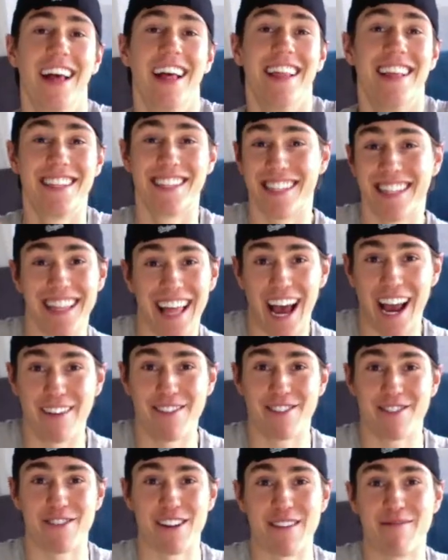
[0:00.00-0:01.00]
This is a live
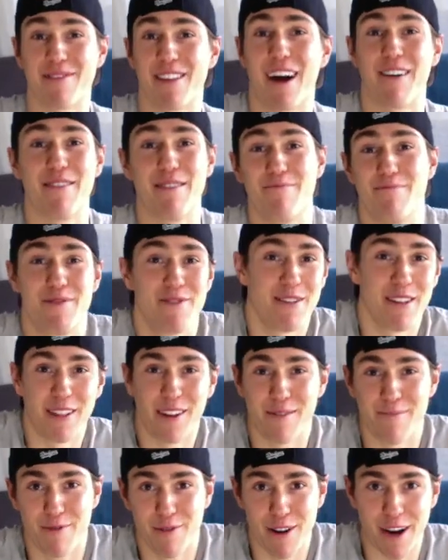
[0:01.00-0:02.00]
stream. Thought we'd do a
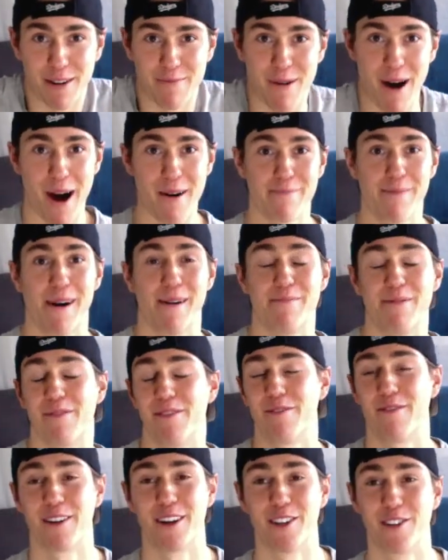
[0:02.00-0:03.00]
little quick pop-up. If
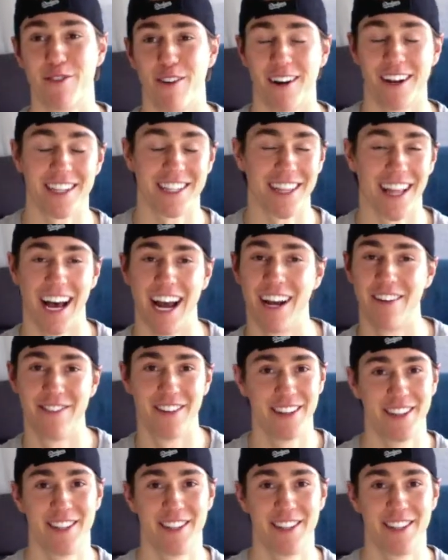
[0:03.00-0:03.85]
you want to join us live,